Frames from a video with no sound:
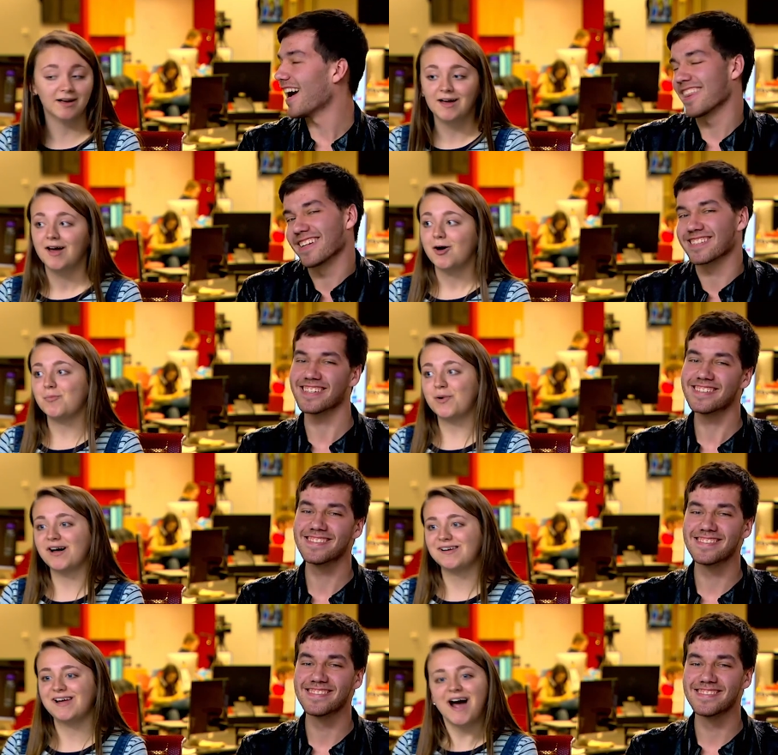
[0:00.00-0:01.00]
Speaker 1: I think so.
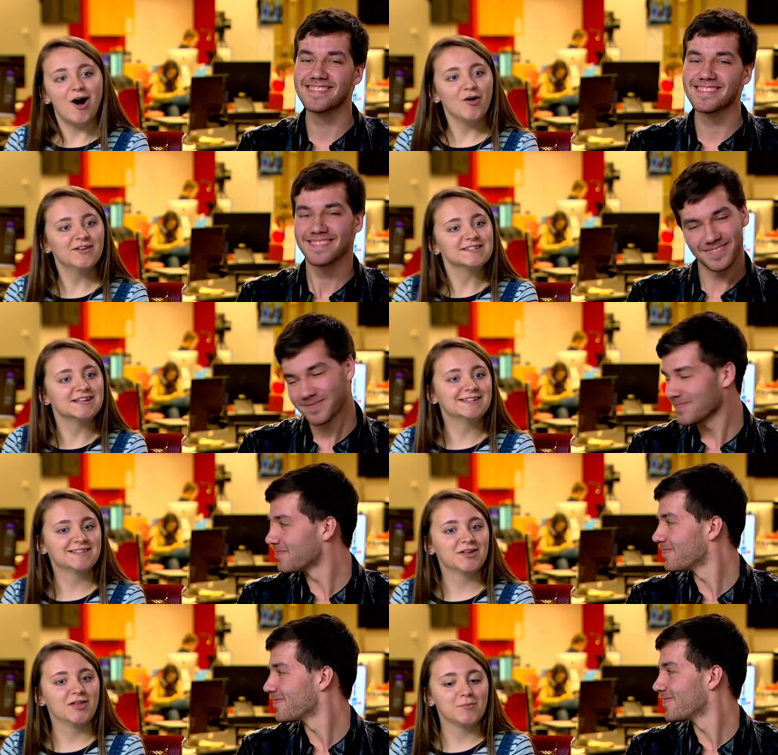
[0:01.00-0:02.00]
But yeah, all these things
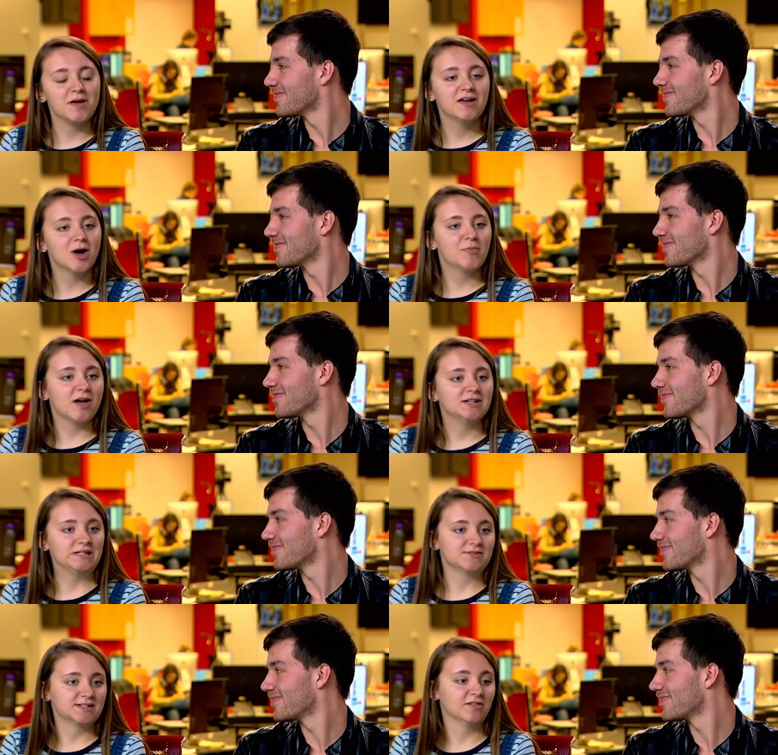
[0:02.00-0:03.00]
that, that make up the idea
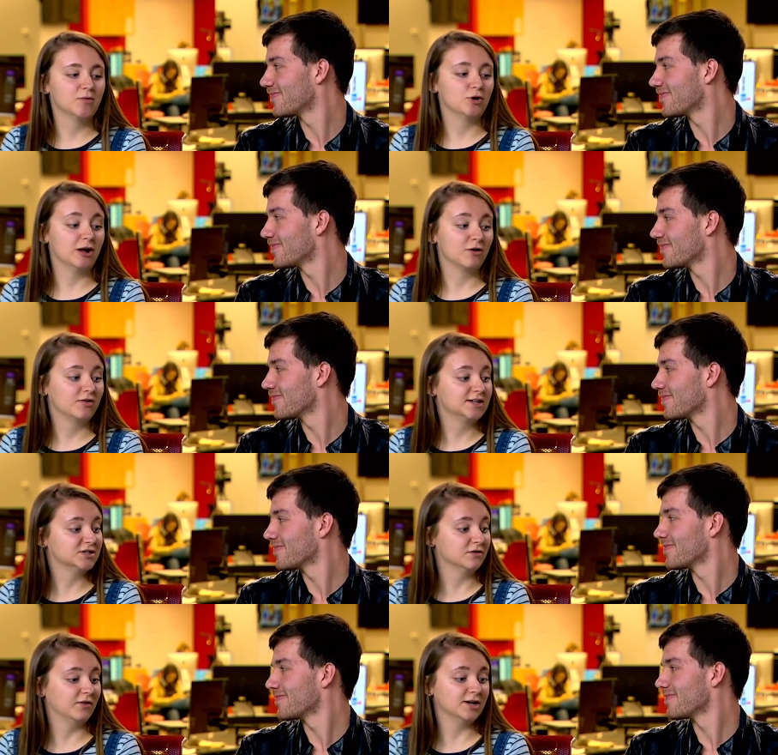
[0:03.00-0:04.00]
of a celebrity are things
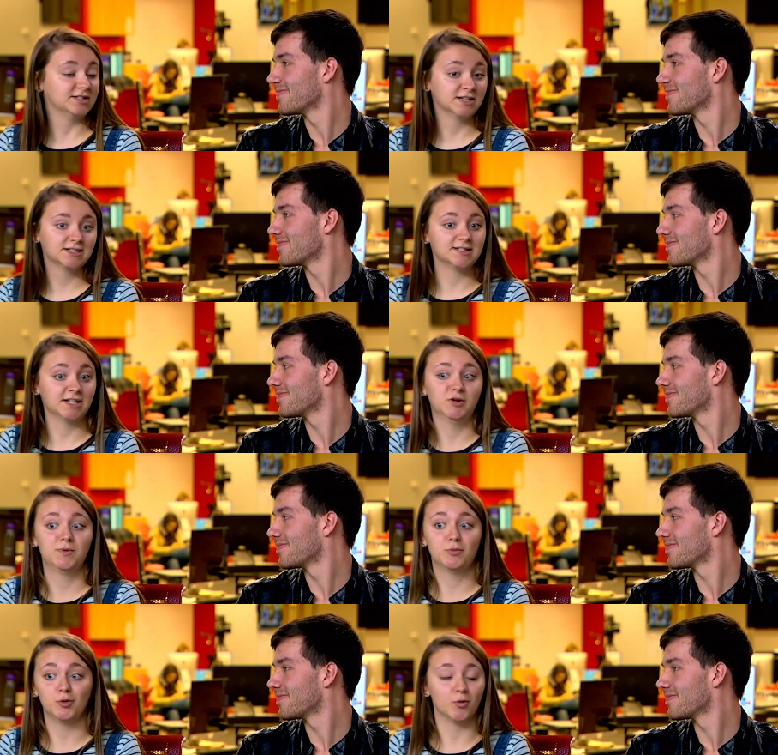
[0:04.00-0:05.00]
that are very distancing to
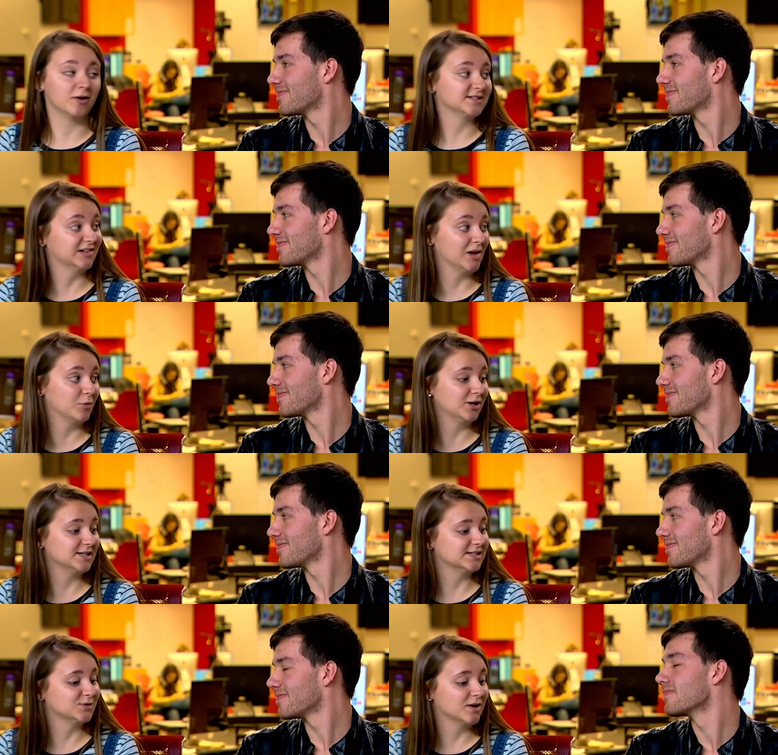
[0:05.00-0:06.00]
people who aren't
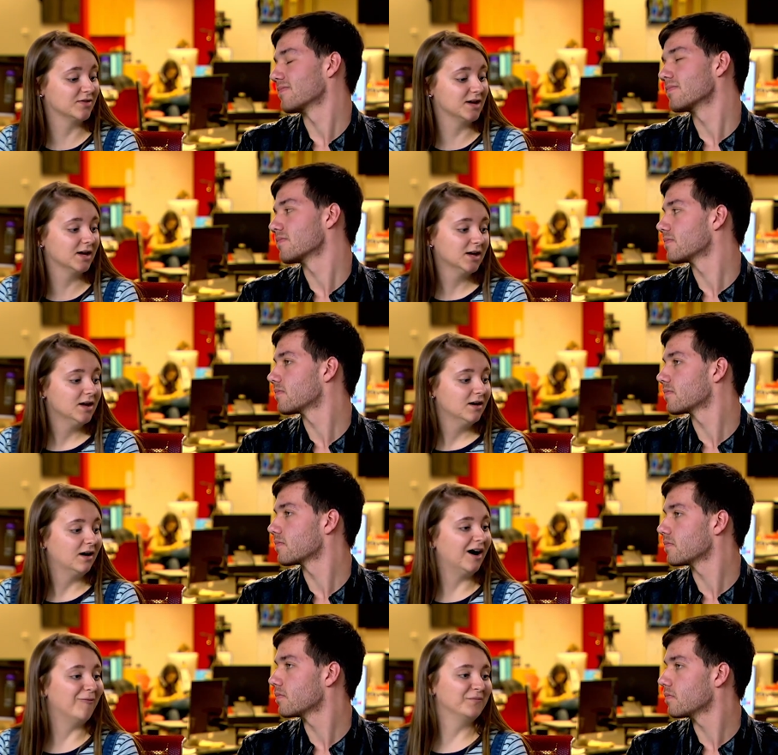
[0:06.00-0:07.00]
celebrities. And so I think,
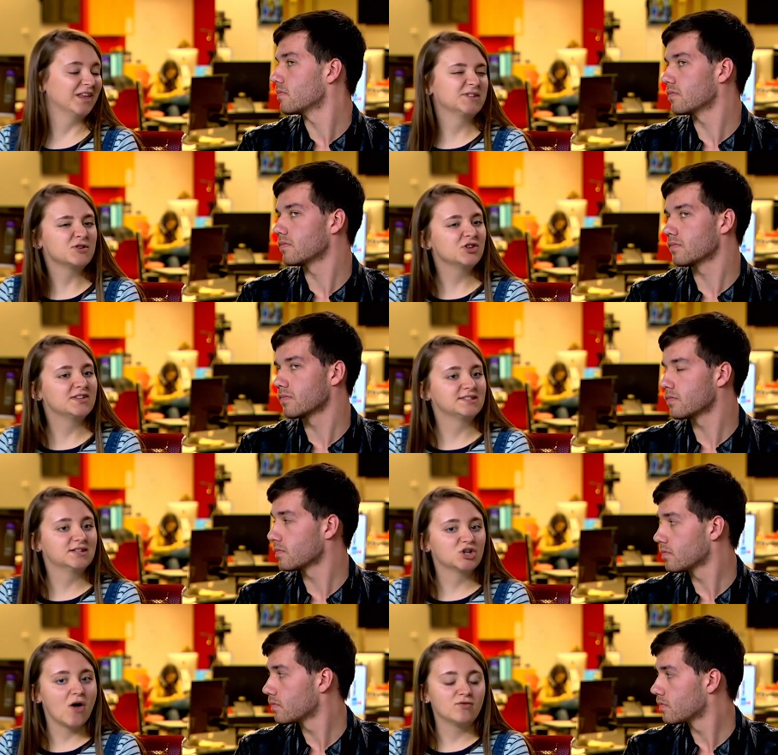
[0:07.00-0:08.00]
um, and especially this,
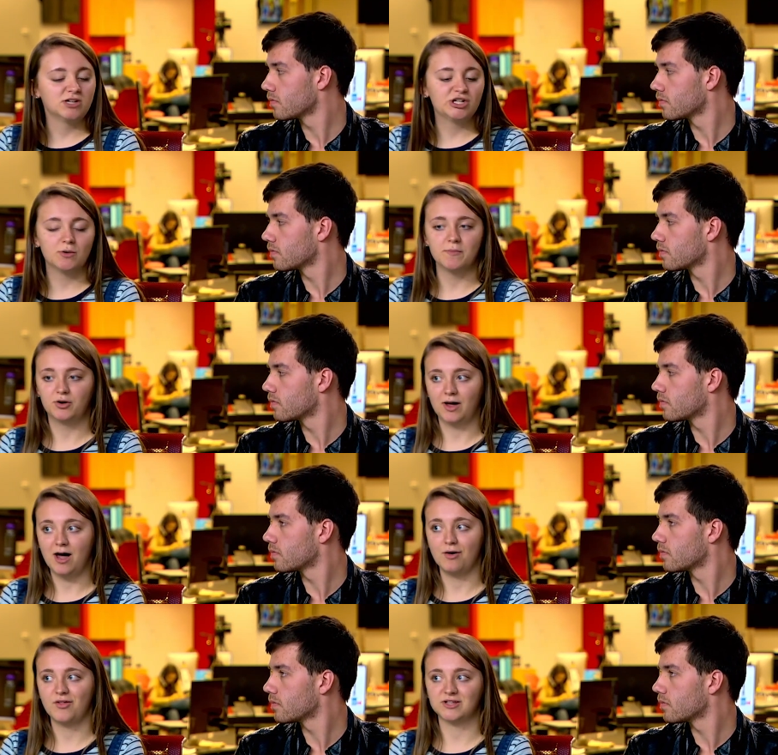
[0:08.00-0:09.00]
this conversation about mental
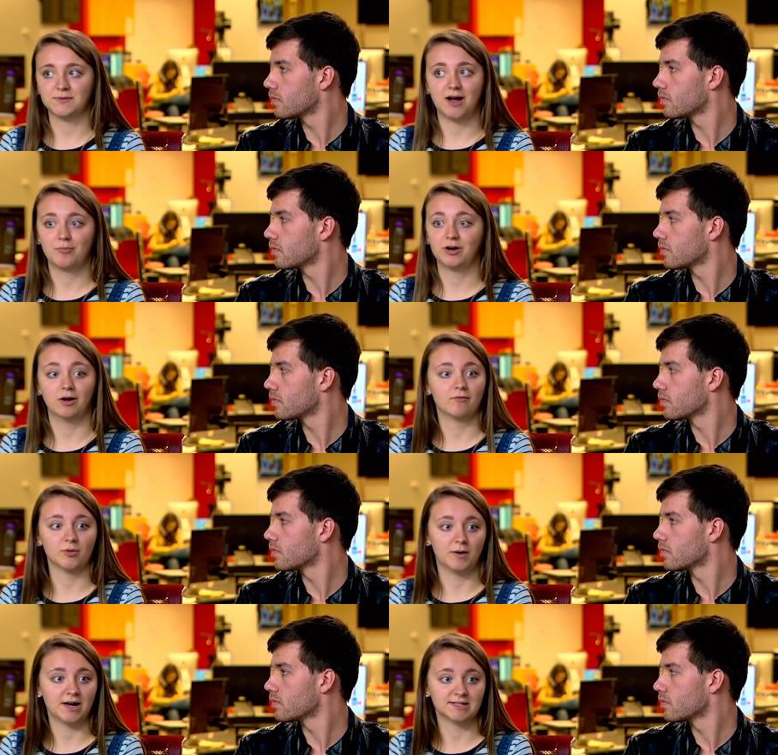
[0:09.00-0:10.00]
health that's been happening over
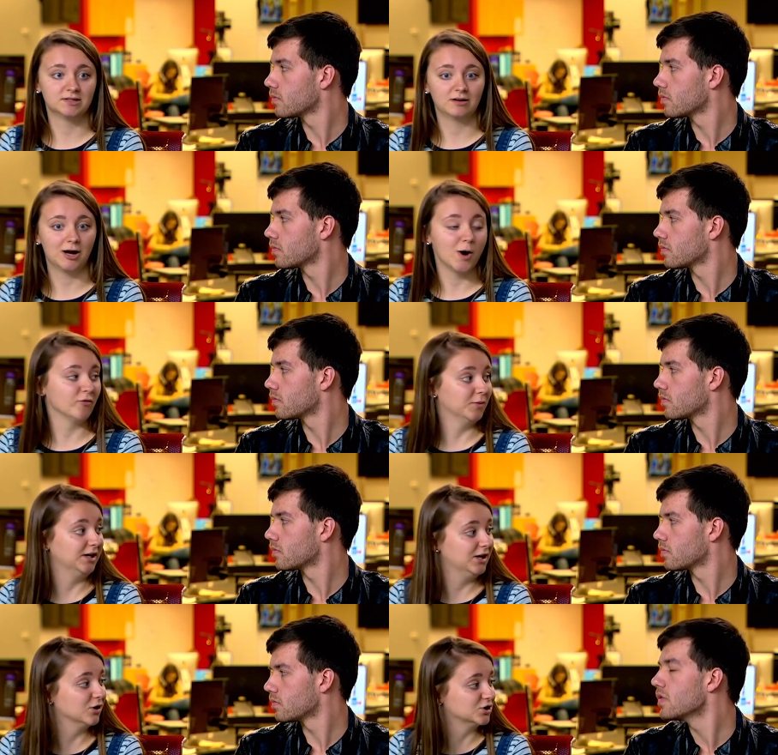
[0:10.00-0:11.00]
the past however
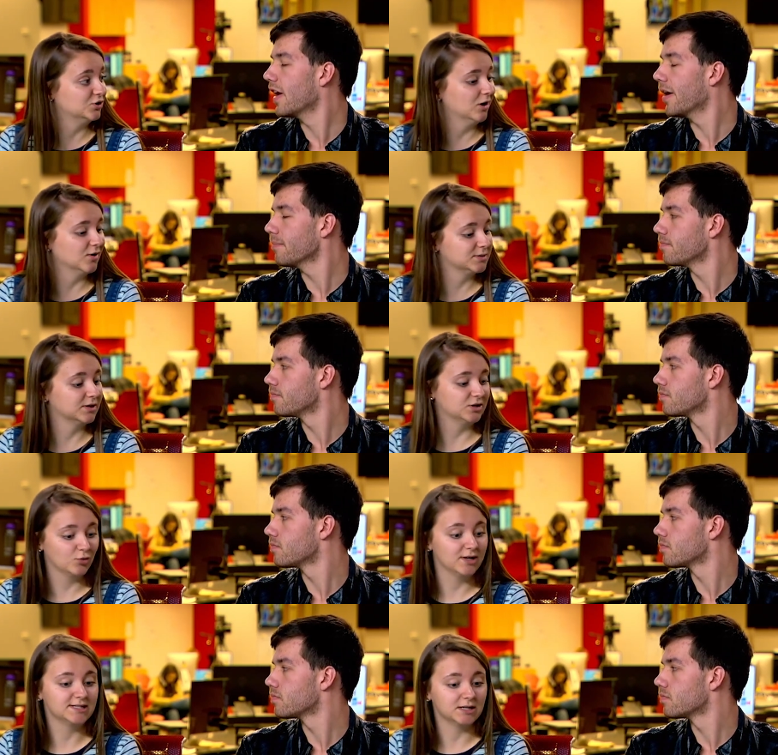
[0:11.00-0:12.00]
many years, you know, it's
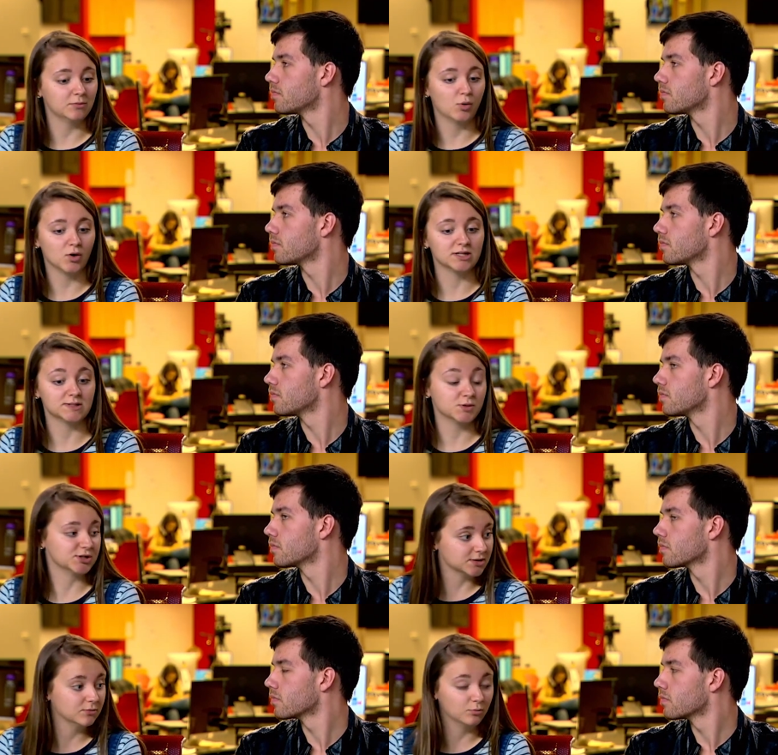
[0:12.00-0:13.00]
increased in importance, which
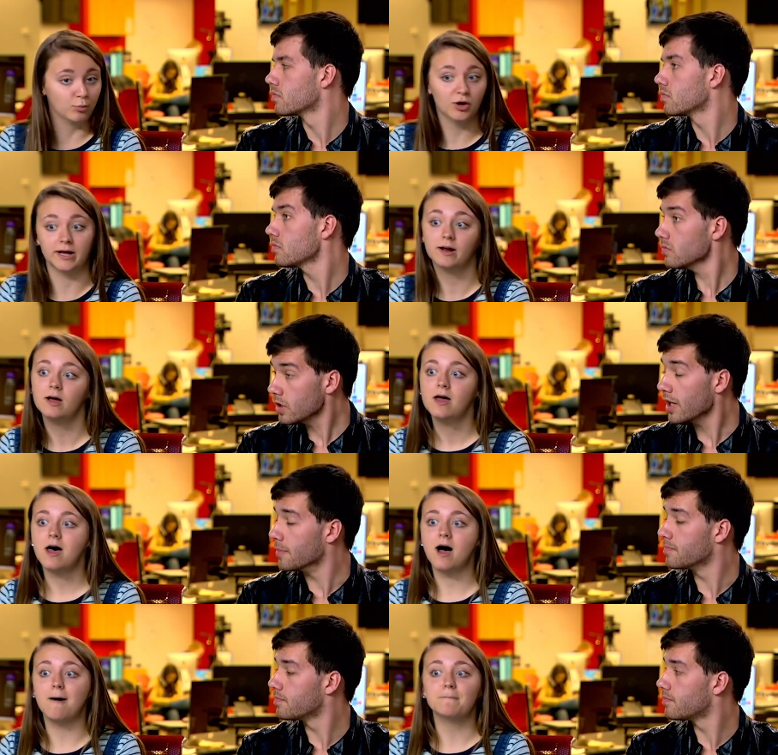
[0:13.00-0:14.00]
is brilliant. Yeah.
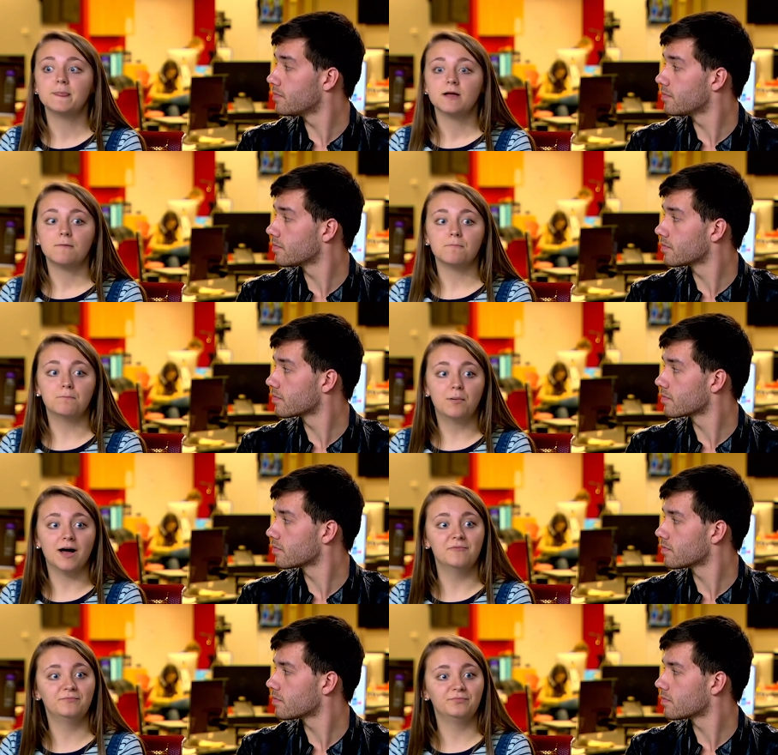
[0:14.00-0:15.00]
Um, but